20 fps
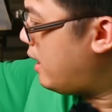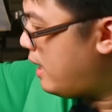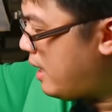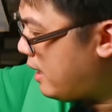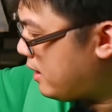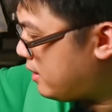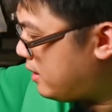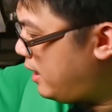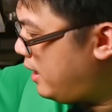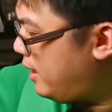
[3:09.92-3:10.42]

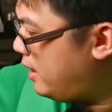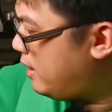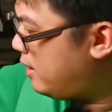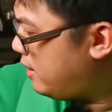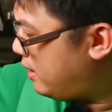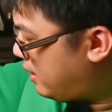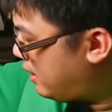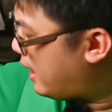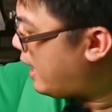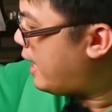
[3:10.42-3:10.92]

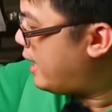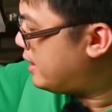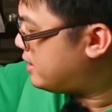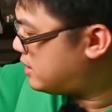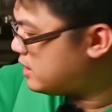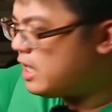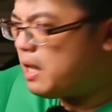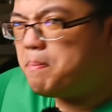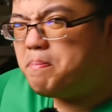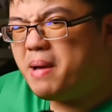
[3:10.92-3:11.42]
acting
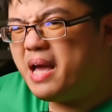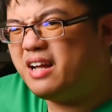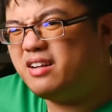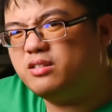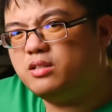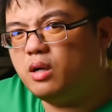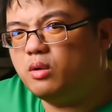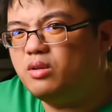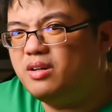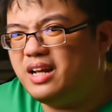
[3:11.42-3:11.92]
as a
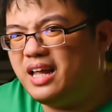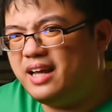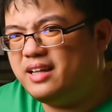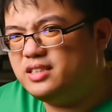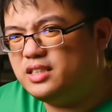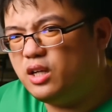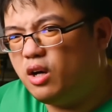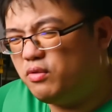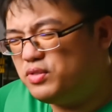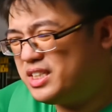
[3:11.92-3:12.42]
background
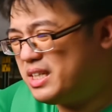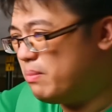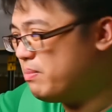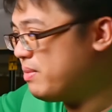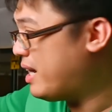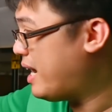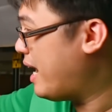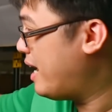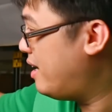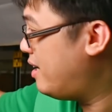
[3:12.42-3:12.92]
light of some
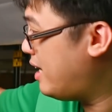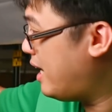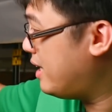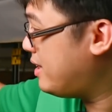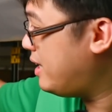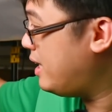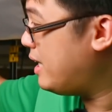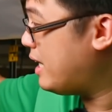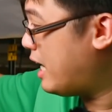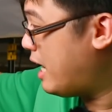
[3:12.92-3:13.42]
kind,
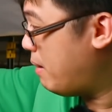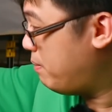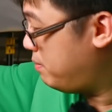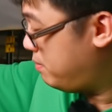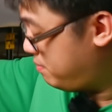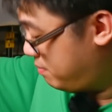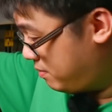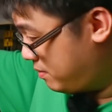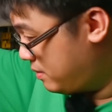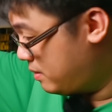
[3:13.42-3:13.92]
lighting up
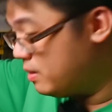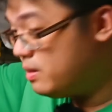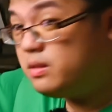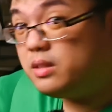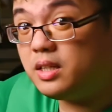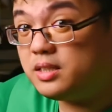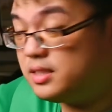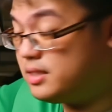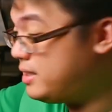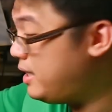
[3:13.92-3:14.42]

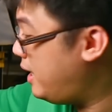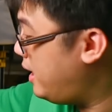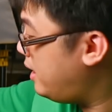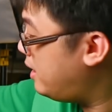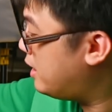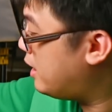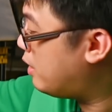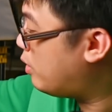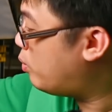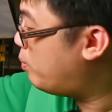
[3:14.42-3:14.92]
the
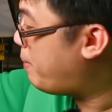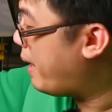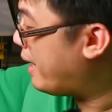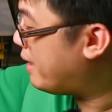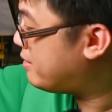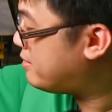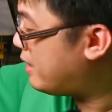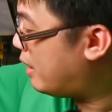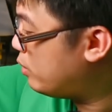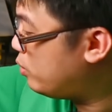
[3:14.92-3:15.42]
scene, the
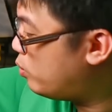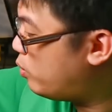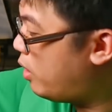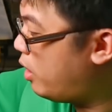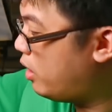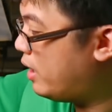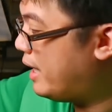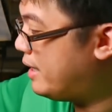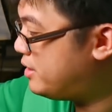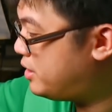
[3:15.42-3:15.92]
background
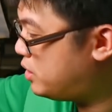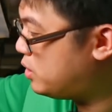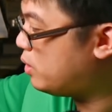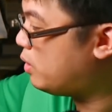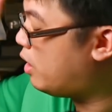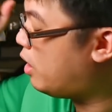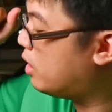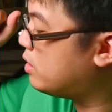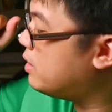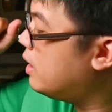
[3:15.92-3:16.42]
wall, and so
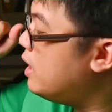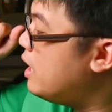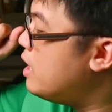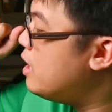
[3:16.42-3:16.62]
on.